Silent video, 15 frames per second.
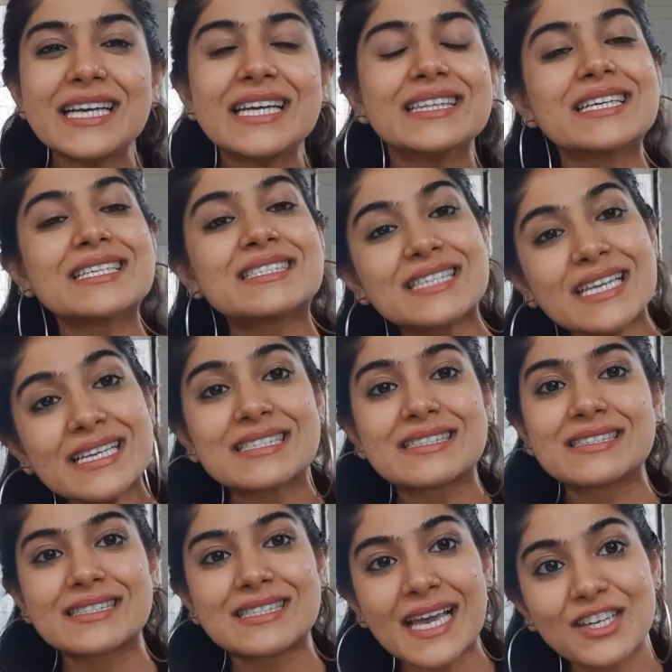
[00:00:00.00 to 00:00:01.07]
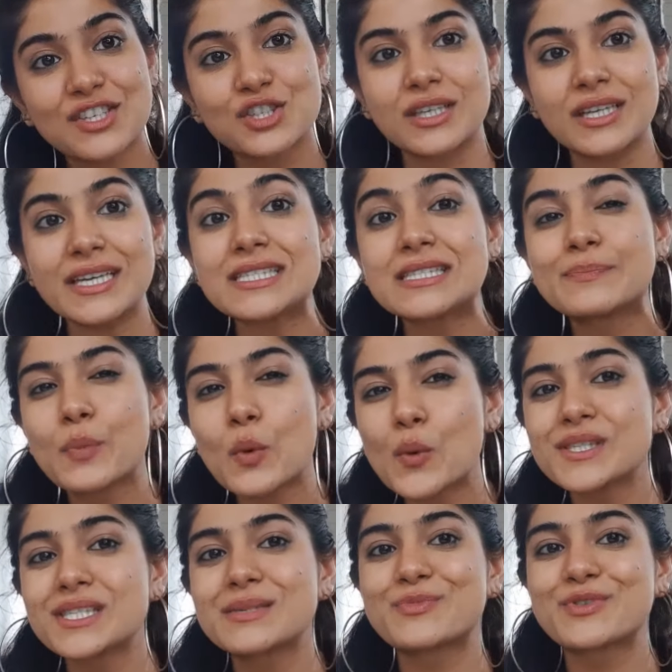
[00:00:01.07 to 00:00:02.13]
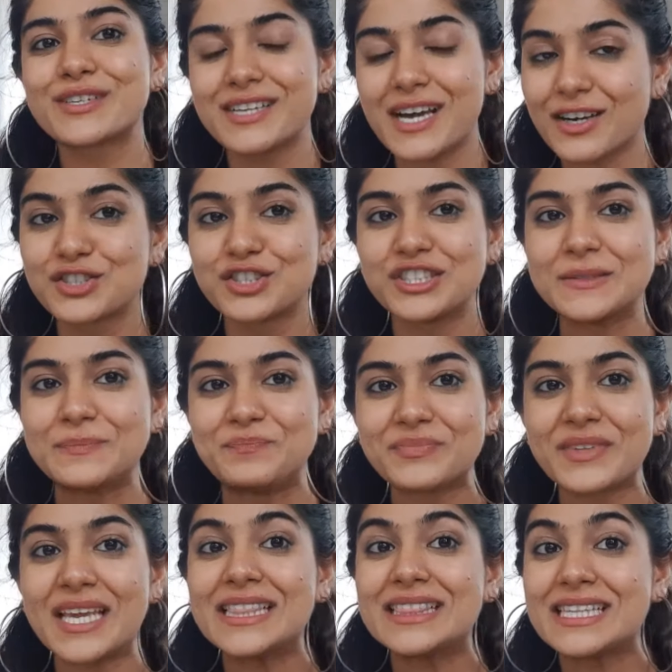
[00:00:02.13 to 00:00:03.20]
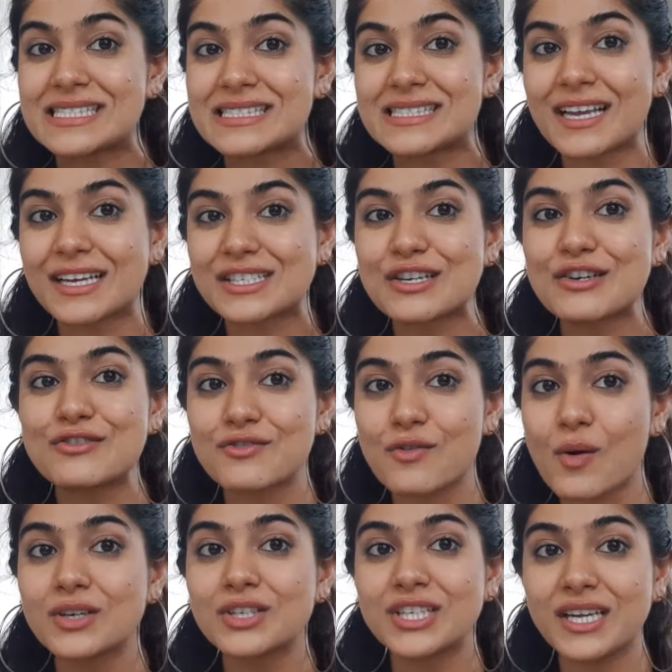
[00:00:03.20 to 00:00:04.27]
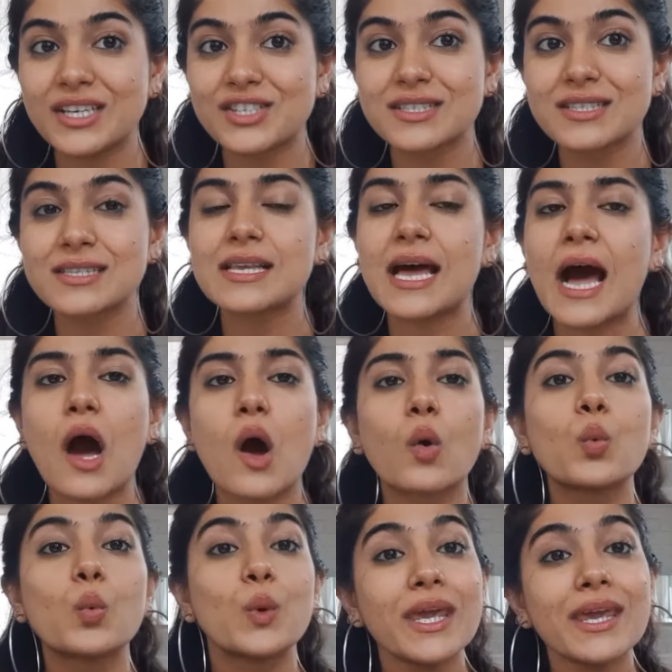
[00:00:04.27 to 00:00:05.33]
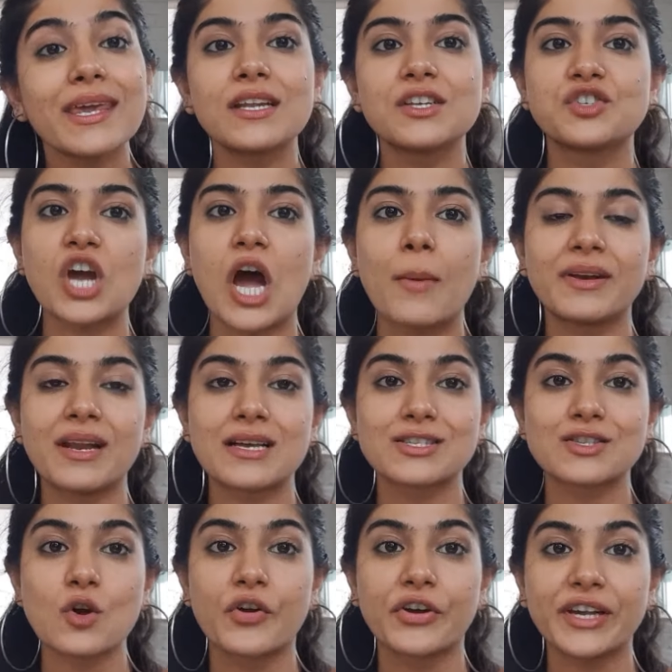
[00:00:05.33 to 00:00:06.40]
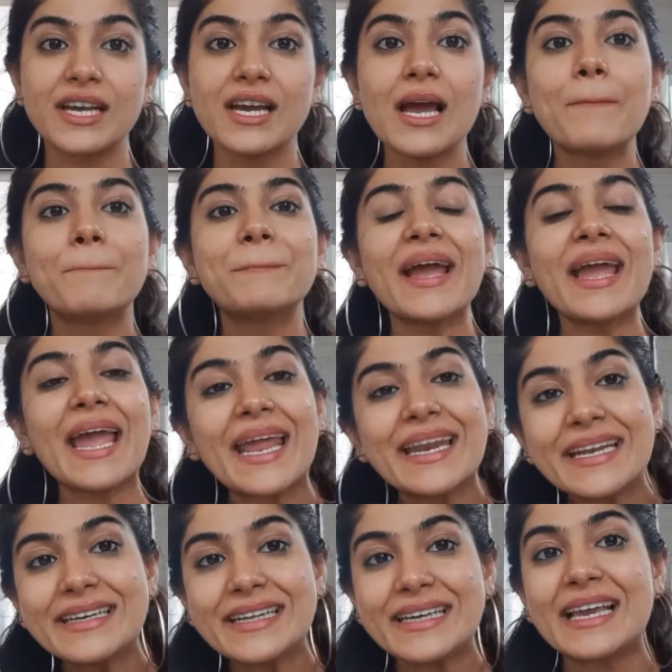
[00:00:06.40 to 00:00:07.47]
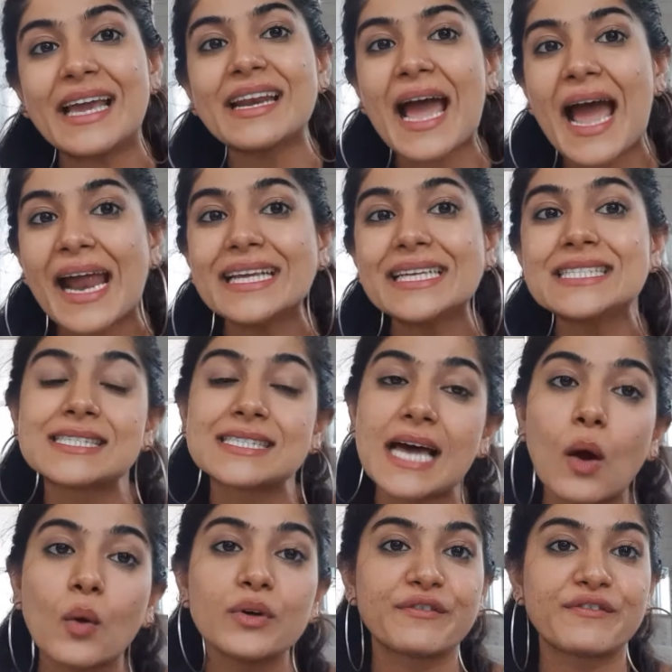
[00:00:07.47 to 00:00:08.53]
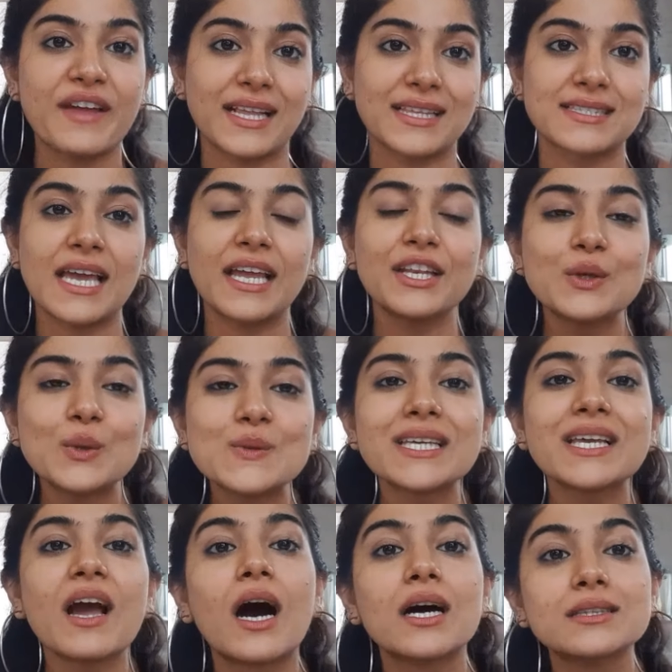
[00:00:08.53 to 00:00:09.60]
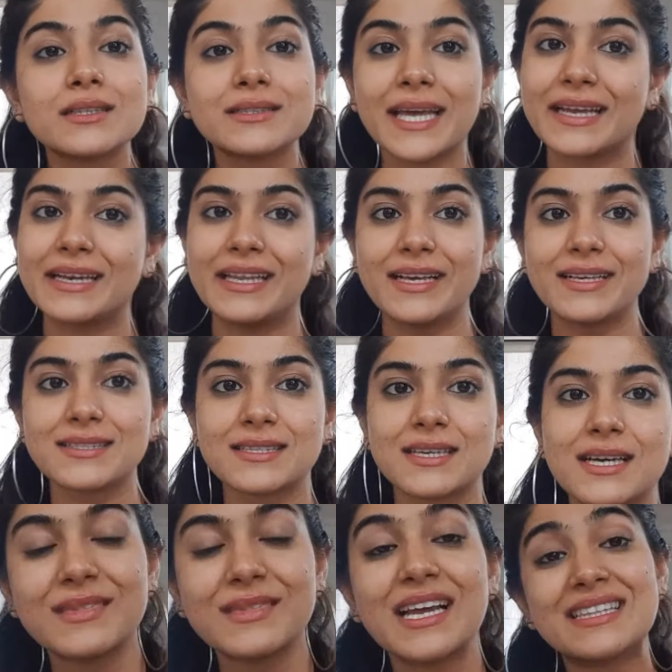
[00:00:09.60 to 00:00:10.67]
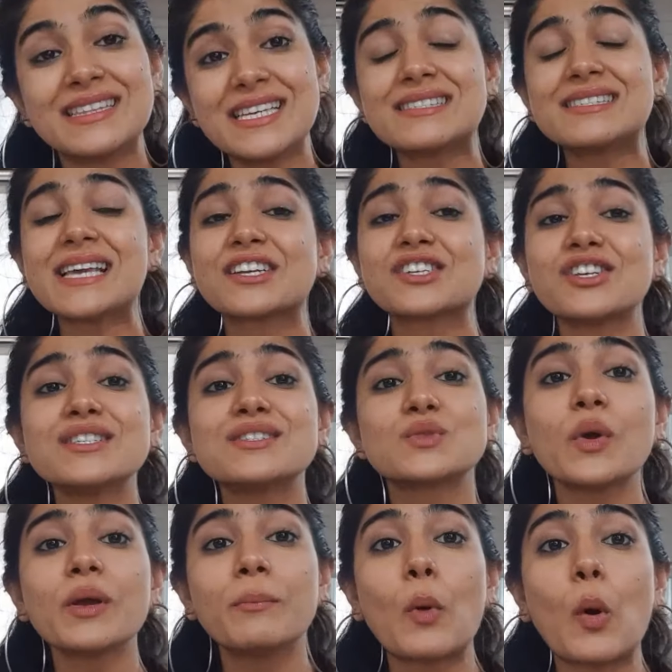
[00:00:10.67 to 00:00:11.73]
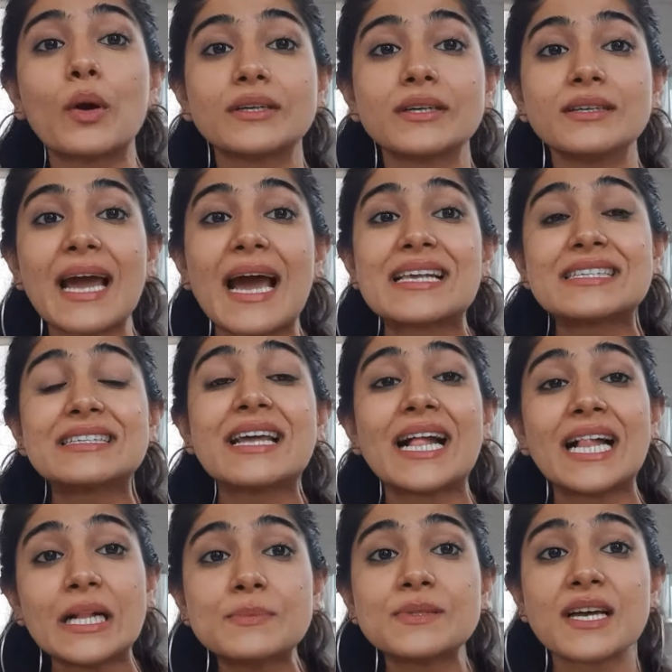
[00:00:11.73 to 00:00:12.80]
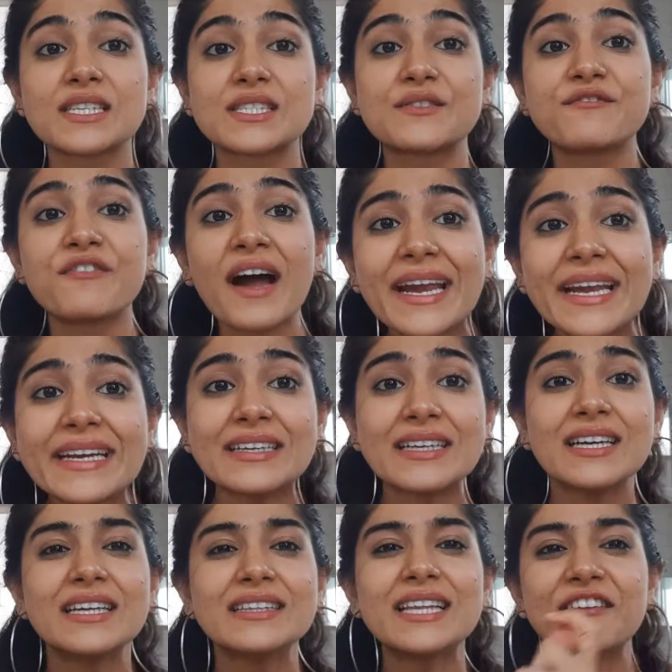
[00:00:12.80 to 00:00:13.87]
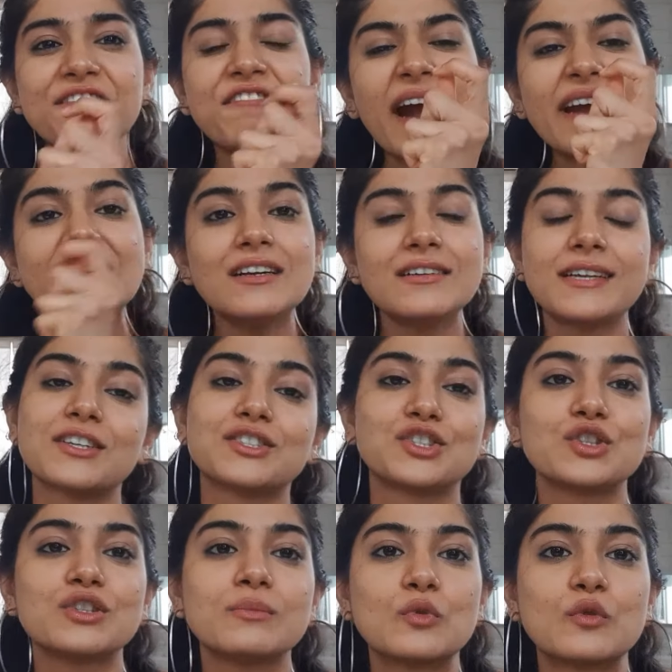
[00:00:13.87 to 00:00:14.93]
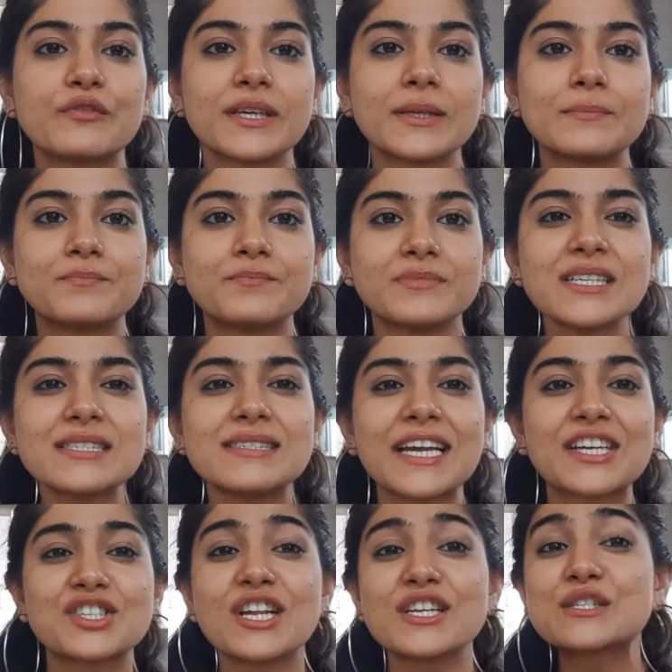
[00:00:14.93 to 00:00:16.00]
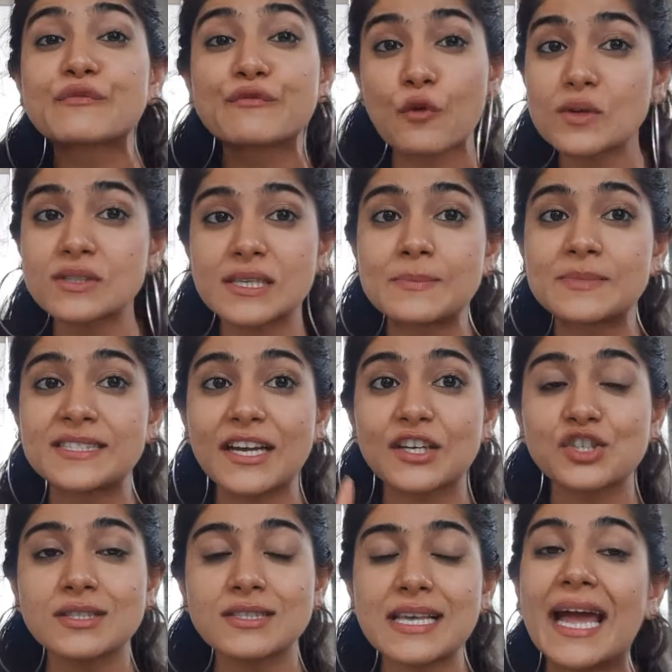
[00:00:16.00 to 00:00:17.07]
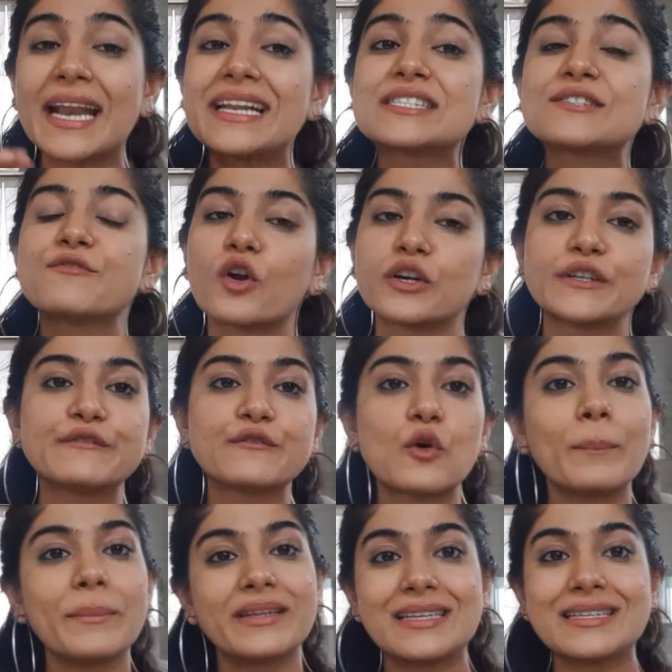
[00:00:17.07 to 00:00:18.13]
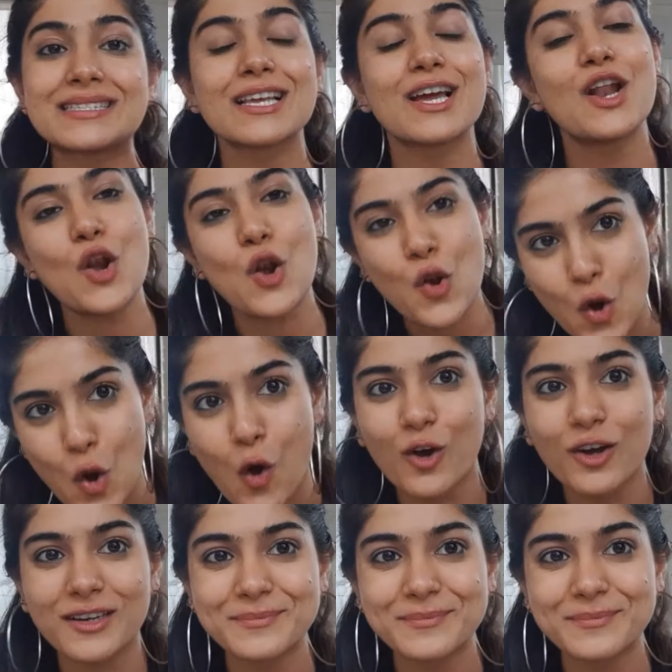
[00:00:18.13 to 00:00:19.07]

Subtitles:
The sixth section is post-production. In this section, Ron teaches us how we can sharpen our story by editing and adding sound effects and using other techniques. This section is so important as it helps us find that final touch to the movie. This section has 4 subsections and is 44 minutes long.